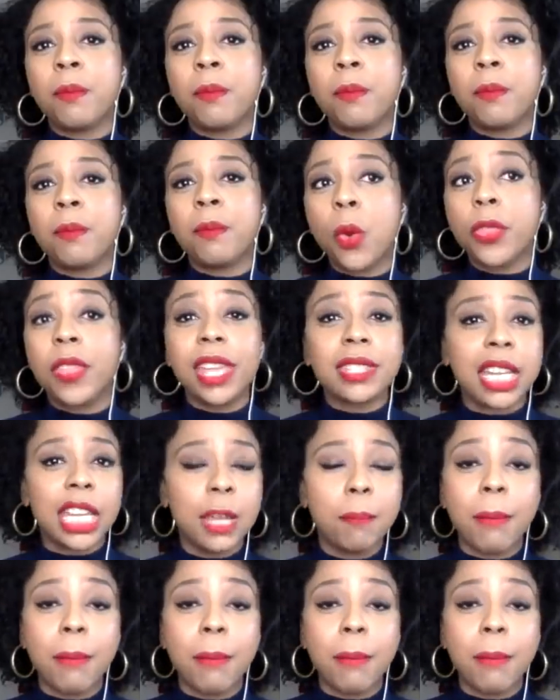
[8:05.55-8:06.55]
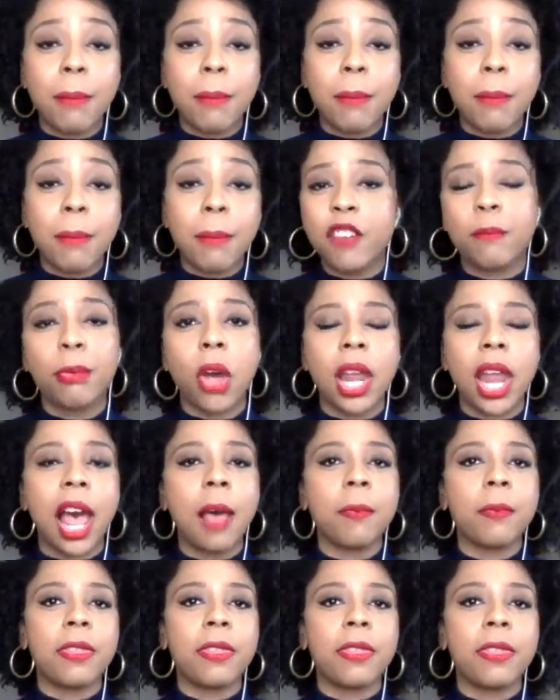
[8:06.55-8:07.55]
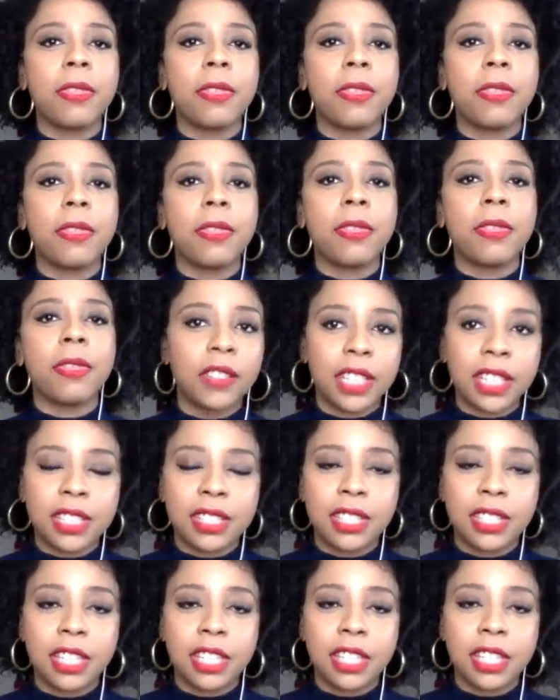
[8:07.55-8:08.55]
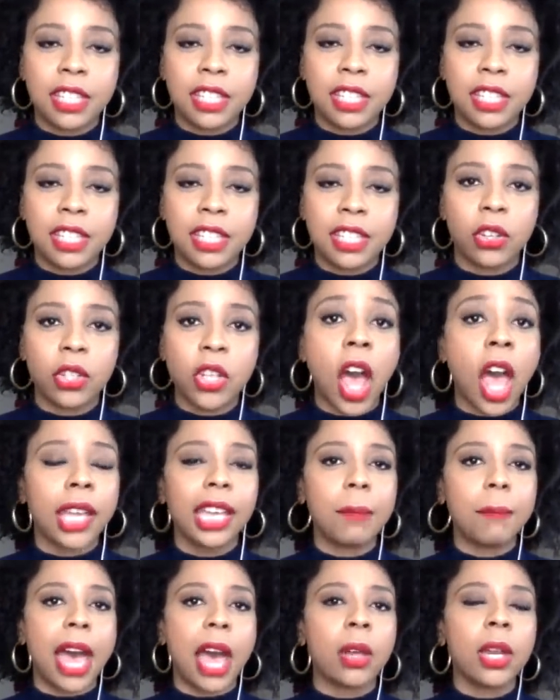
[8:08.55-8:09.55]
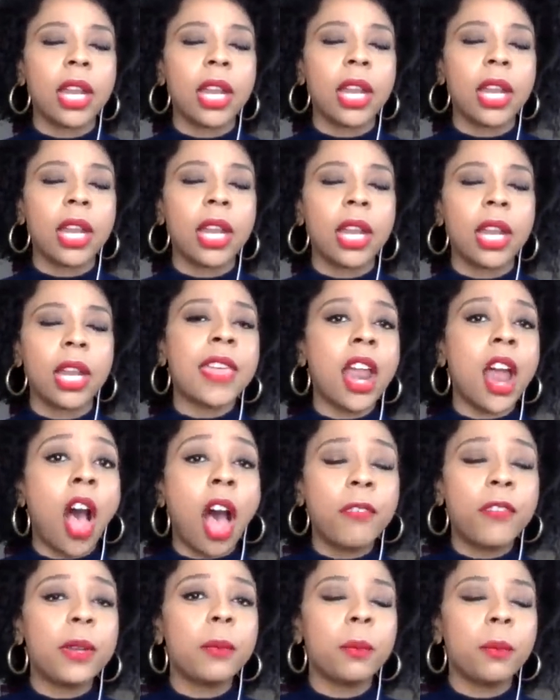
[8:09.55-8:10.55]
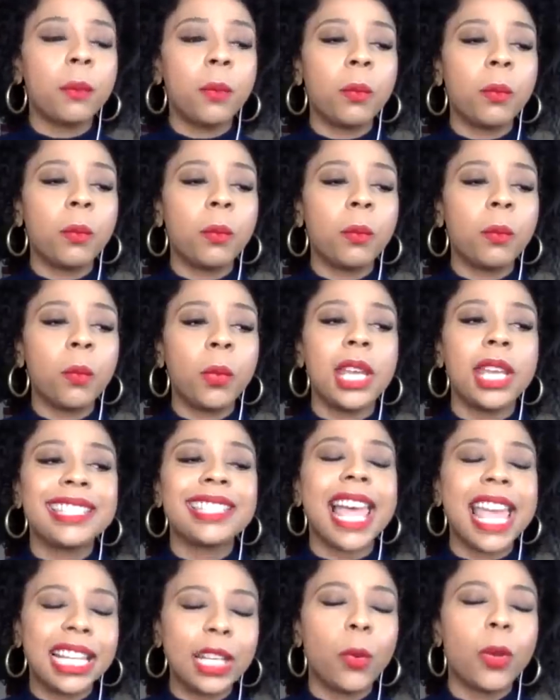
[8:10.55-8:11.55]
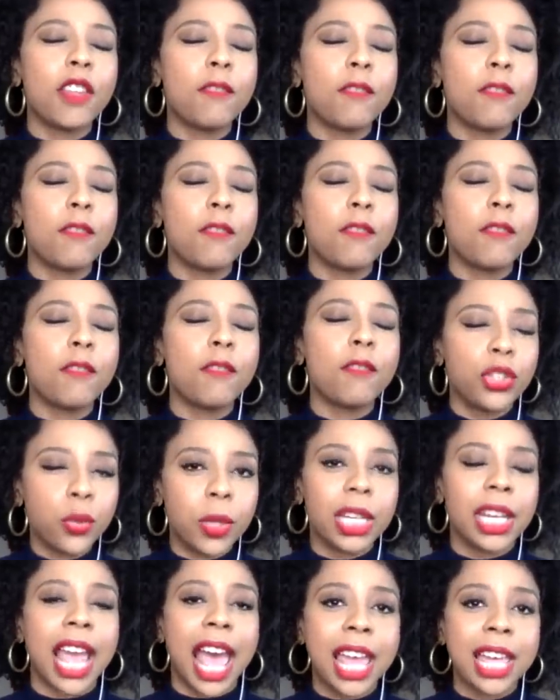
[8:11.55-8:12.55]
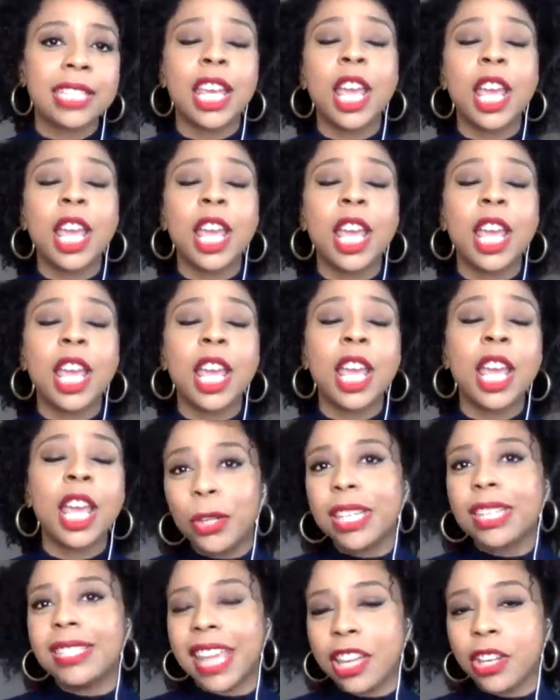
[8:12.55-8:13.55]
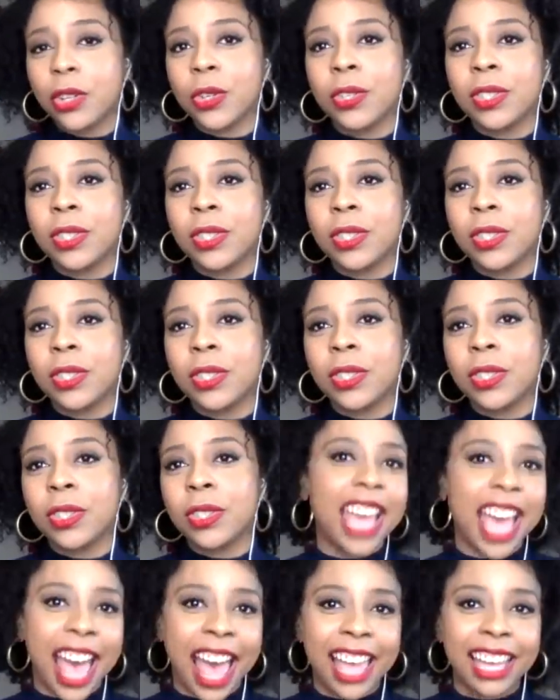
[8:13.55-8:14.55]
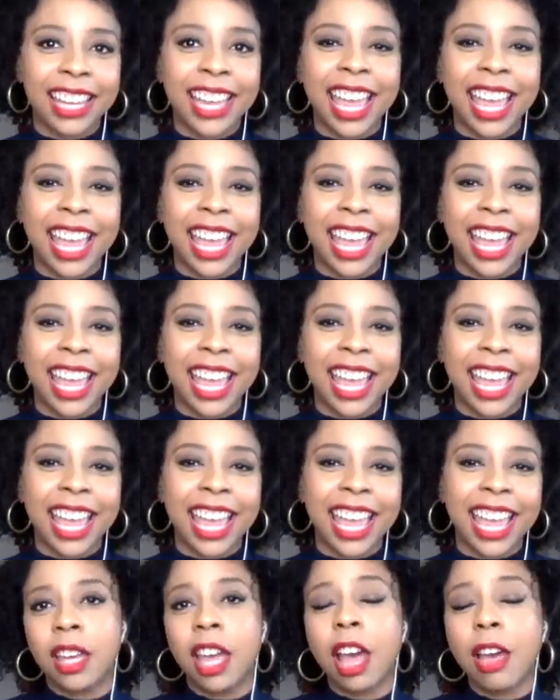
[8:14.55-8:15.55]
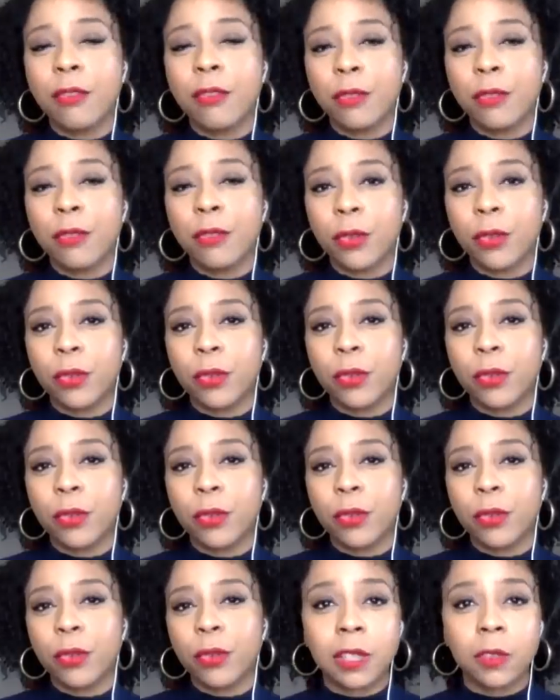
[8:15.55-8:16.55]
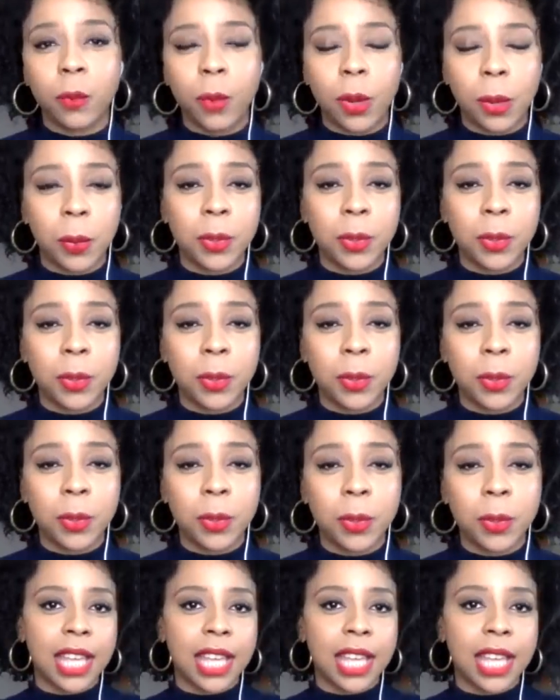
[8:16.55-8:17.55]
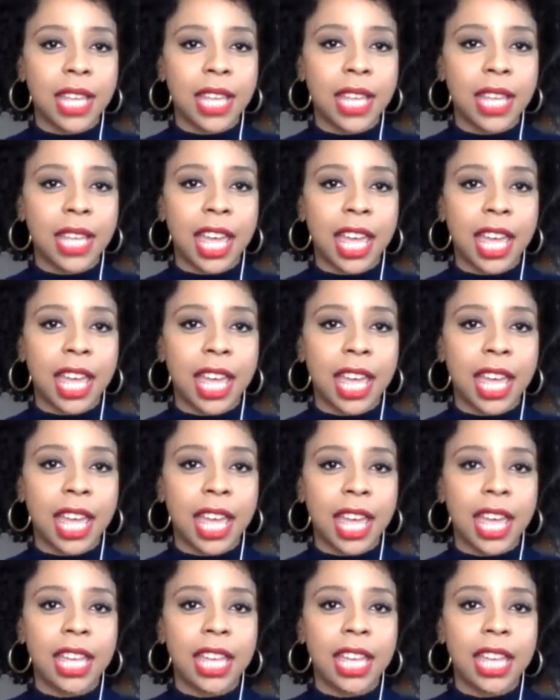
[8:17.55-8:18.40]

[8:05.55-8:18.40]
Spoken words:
there were things that he might have brought up, things that he could have considered talking about, that often it's likely would have been treated as Bernie Sanders' smear attack as opposed to covering the substance of what was actually said.